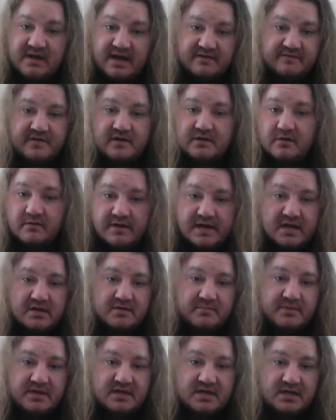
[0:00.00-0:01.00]
might fuck around
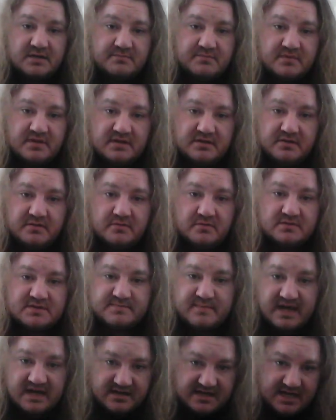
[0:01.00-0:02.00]
and become the new
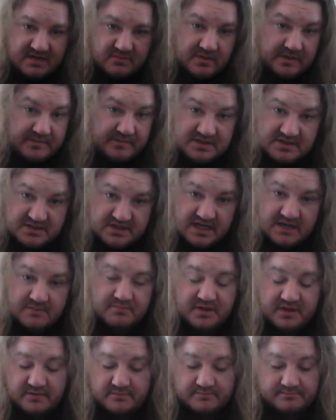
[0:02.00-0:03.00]
SmackDown Women's
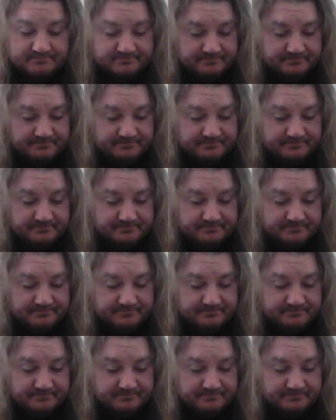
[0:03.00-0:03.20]
Champion.